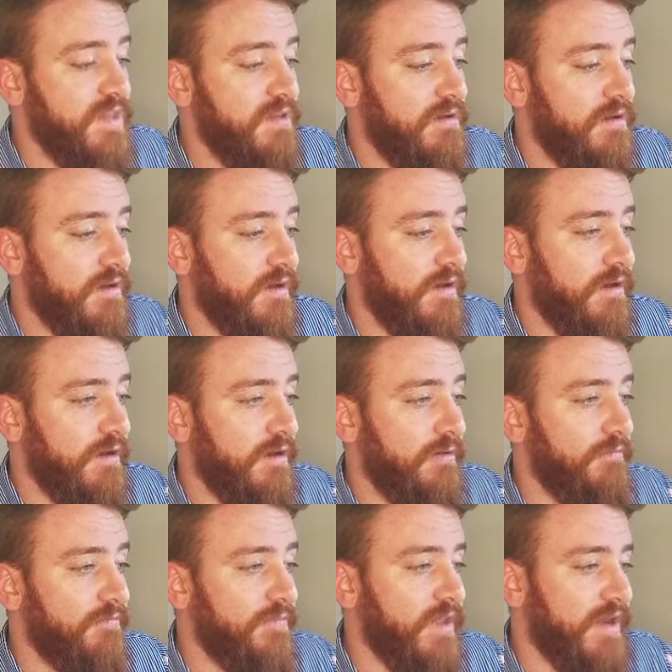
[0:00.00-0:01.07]
I
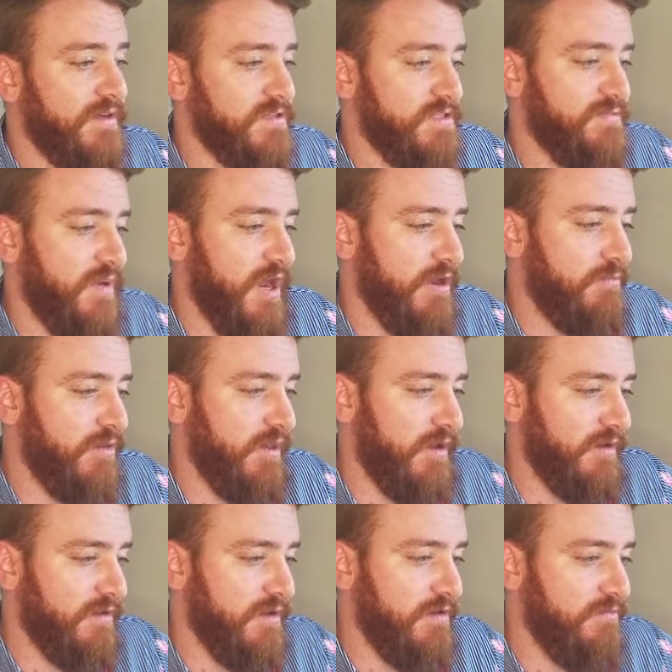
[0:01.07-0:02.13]
guess it's
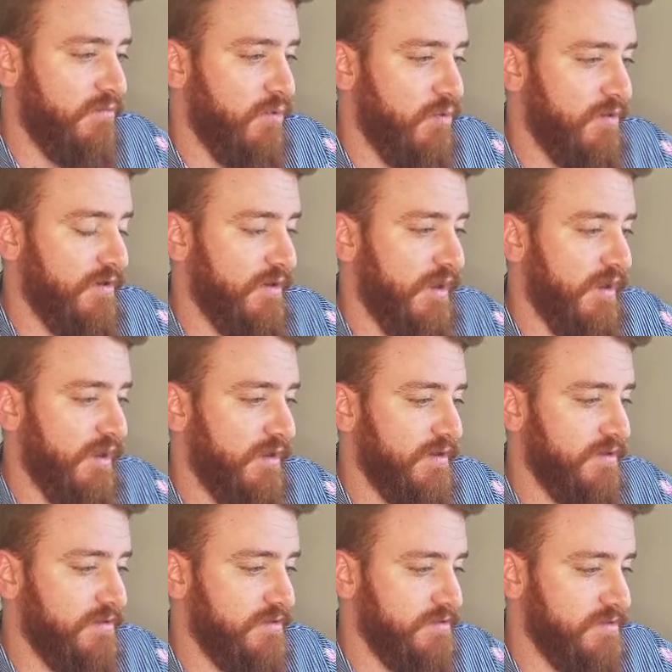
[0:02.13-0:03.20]
pyplot imported
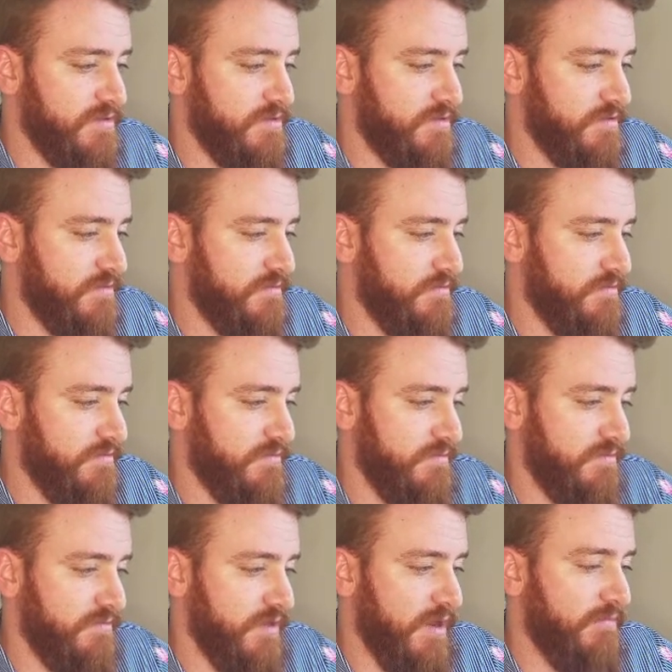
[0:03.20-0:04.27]
as,
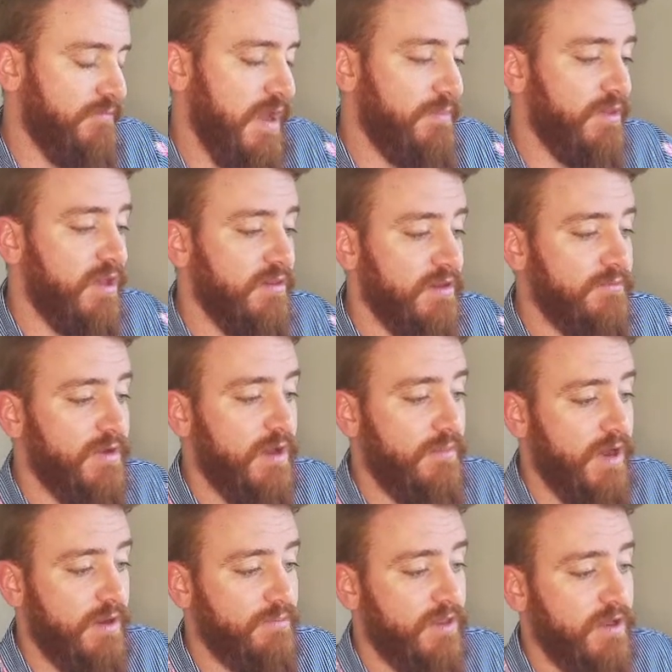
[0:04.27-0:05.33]

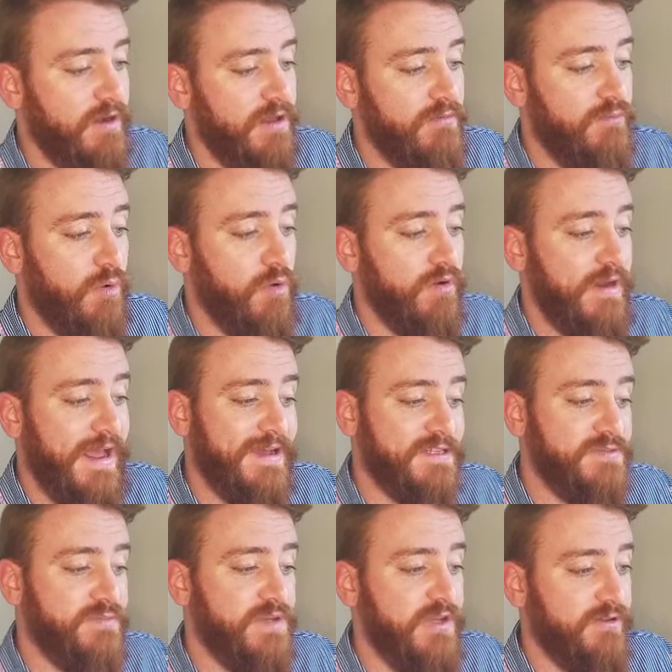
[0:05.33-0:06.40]
matplotlib.pyplot imported
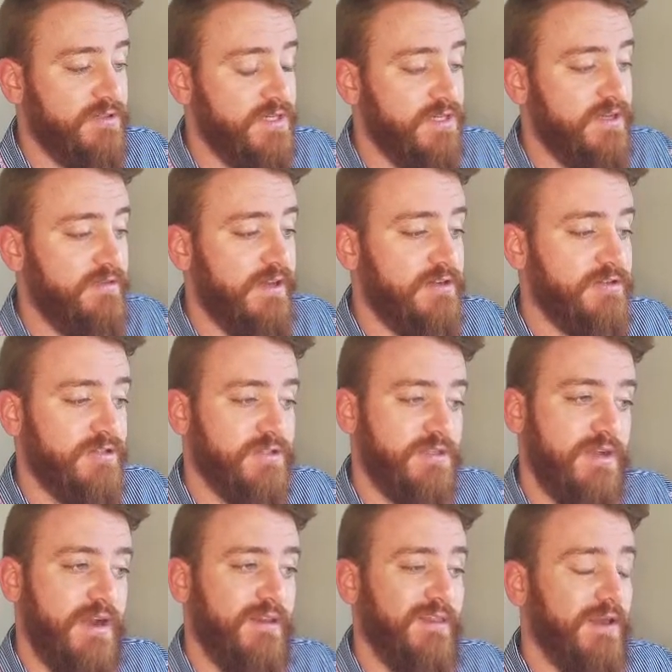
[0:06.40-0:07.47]
as plt. That's just
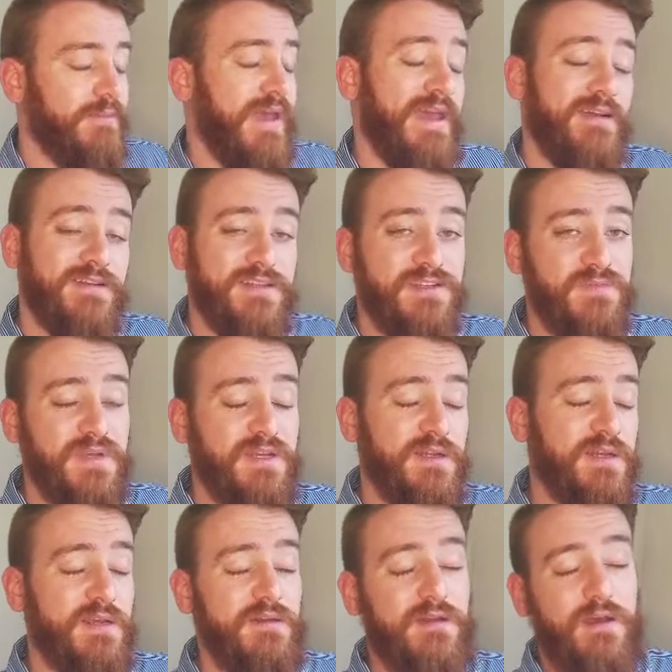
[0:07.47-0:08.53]
kind of like pandas is
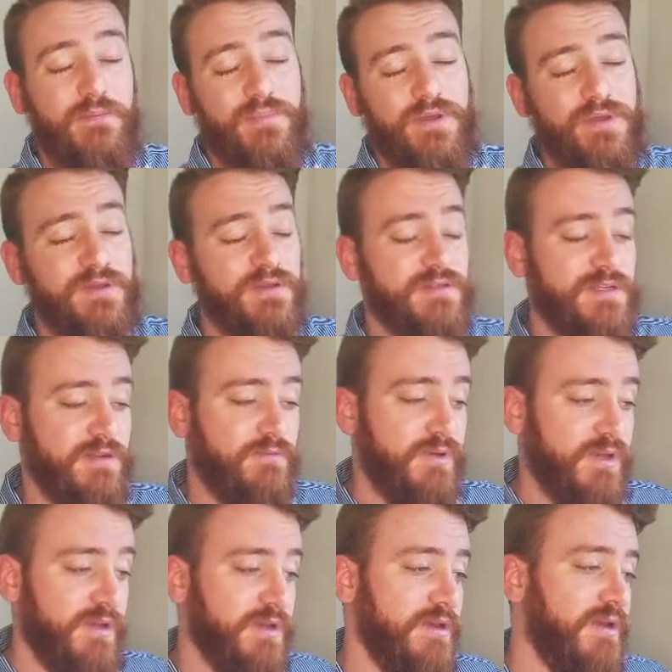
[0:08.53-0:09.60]
pd, numpy is
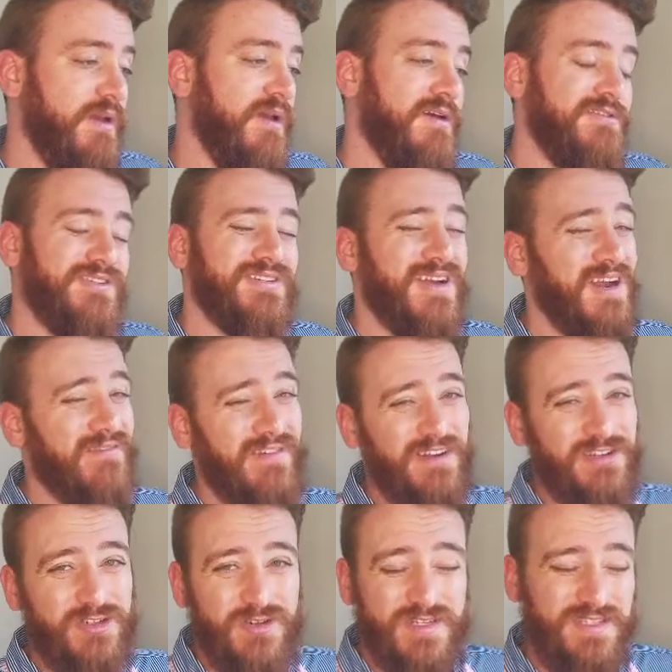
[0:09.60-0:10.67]
np. Just kind of
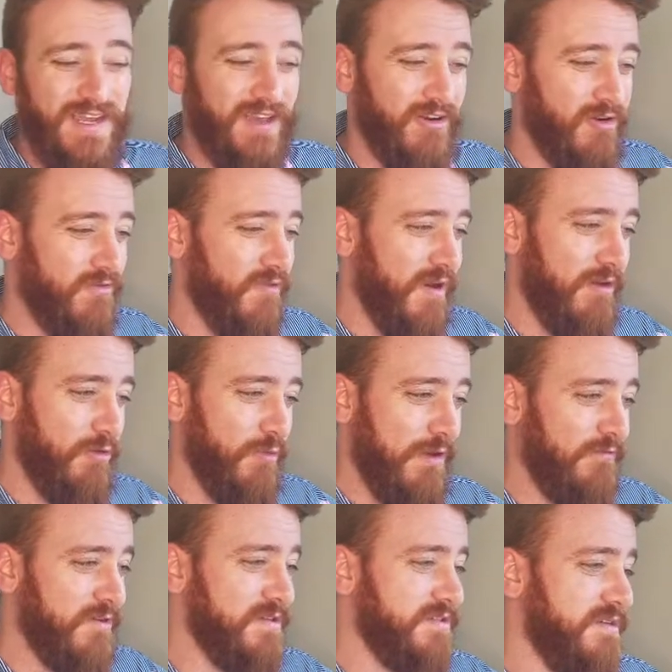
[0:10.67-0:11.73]
industry standard for how to
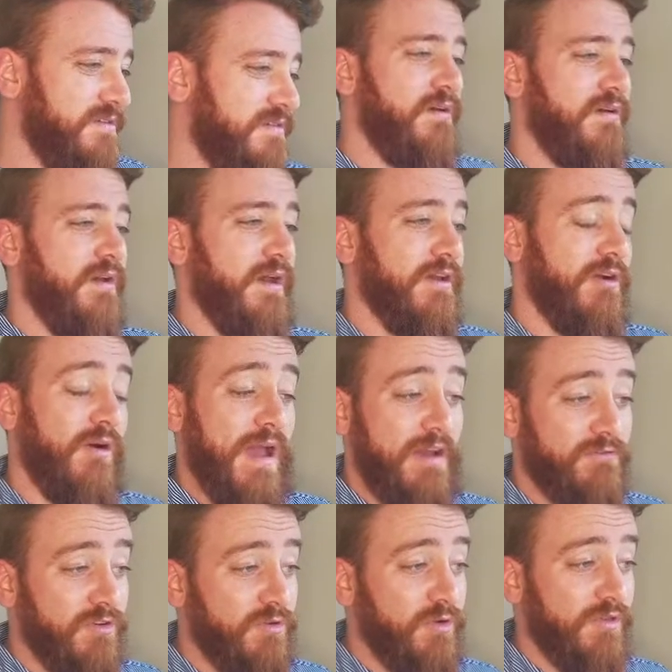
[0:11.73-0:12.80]
reference it. You don't
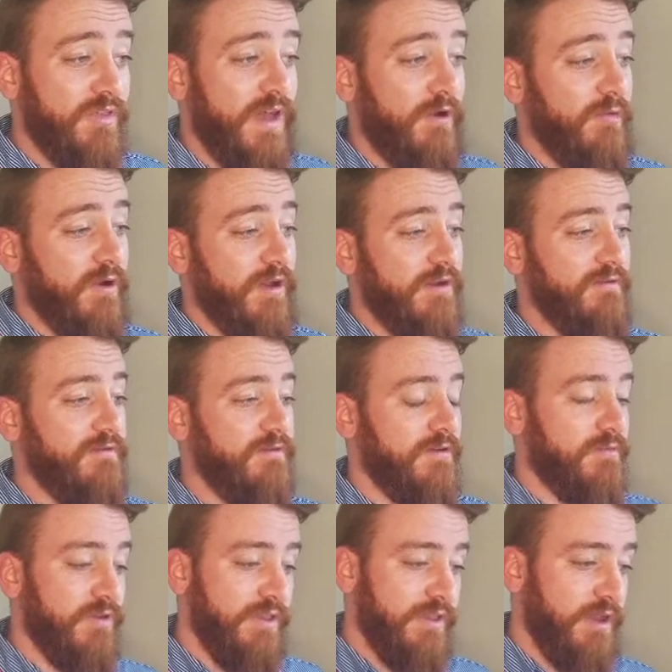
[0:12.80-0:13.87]
have to do it that way.
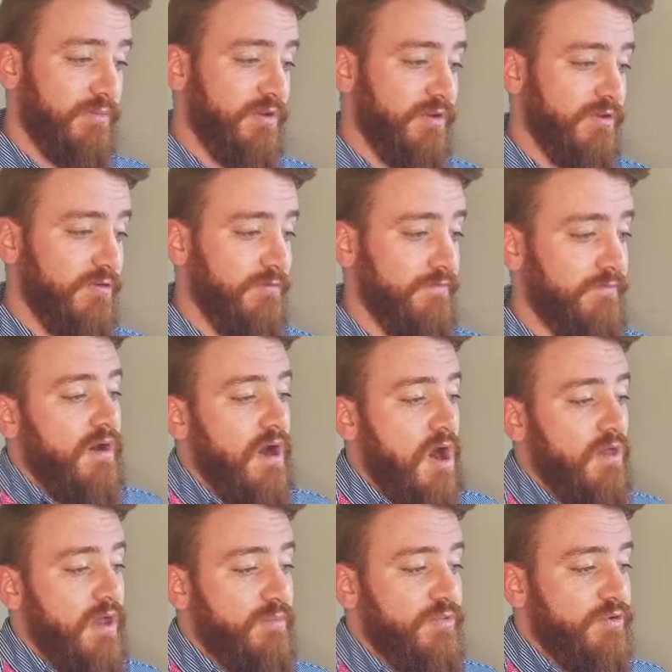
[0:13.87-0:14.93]
Completely up to you.
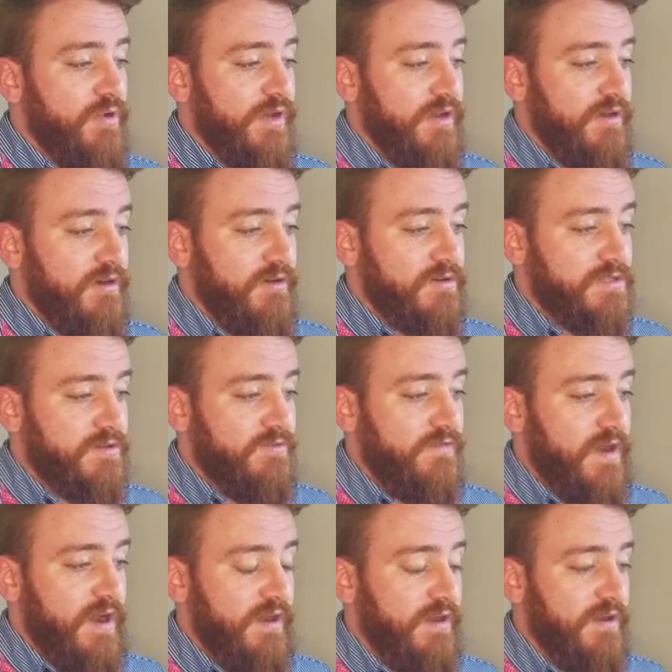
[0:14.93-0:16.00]
All I'm doing here is
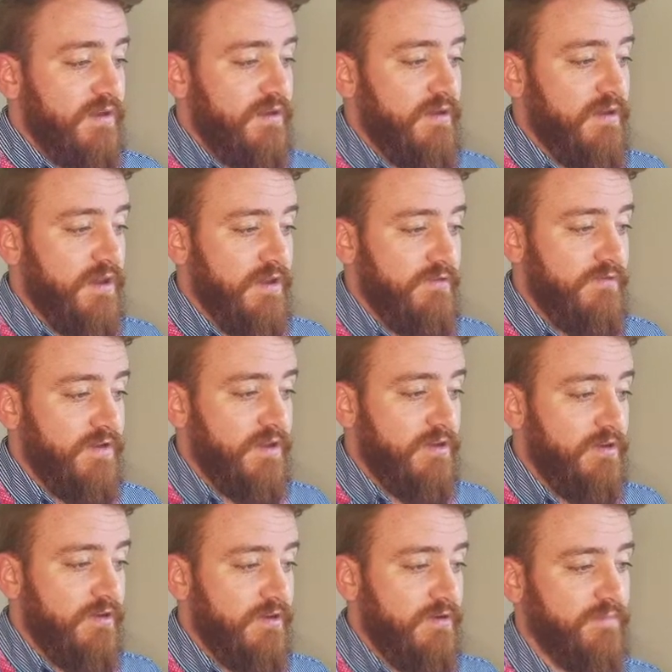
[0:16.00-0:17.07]
defining a
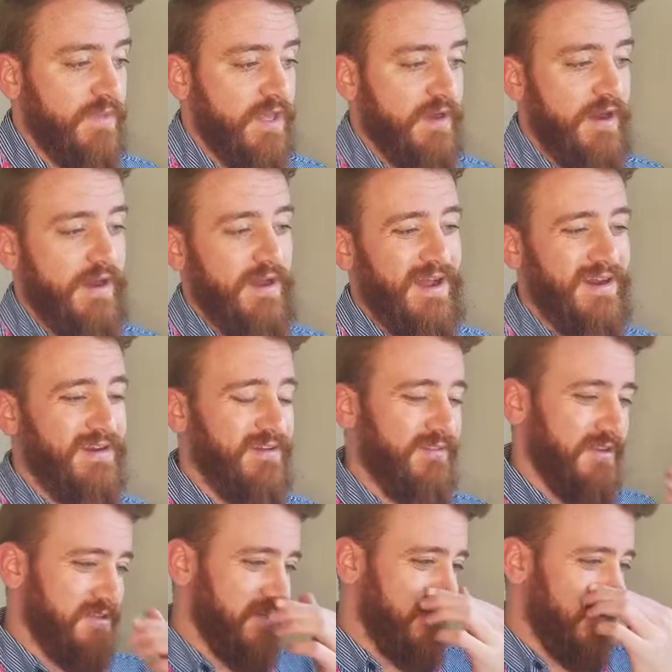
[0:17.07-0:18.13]
figure, and I did
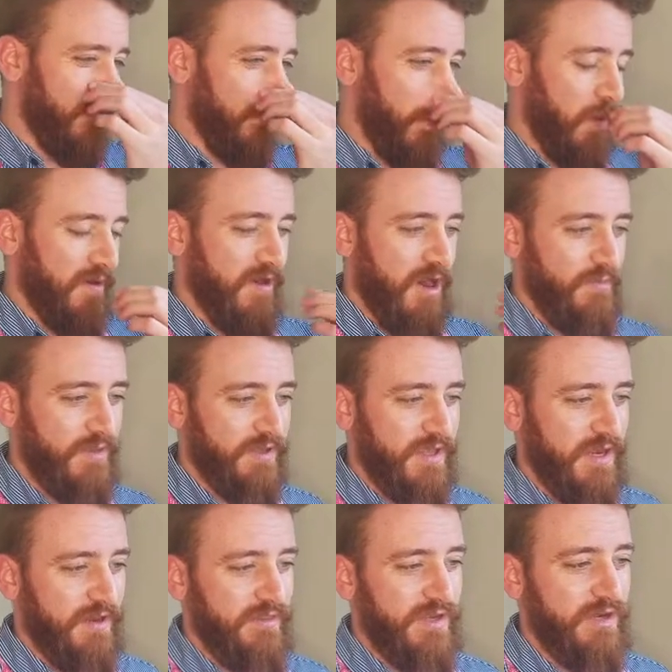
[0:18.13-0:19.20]
this a little more
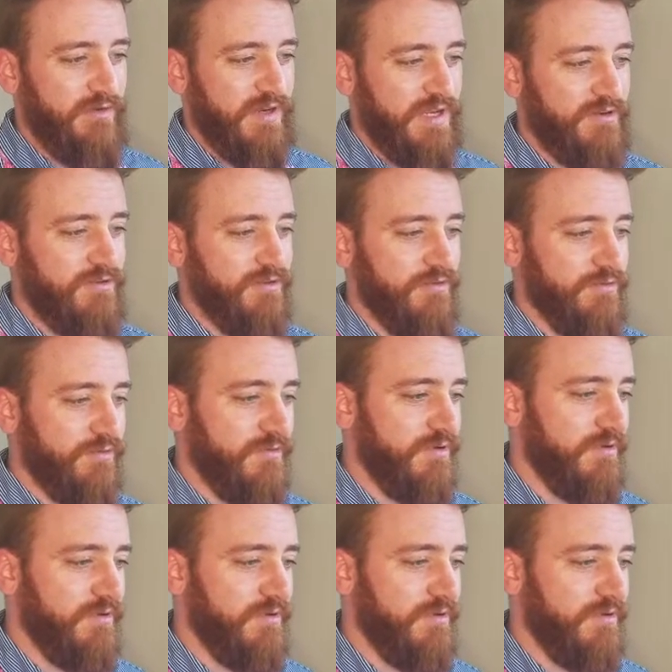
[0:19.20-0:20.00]
complicated than you need to.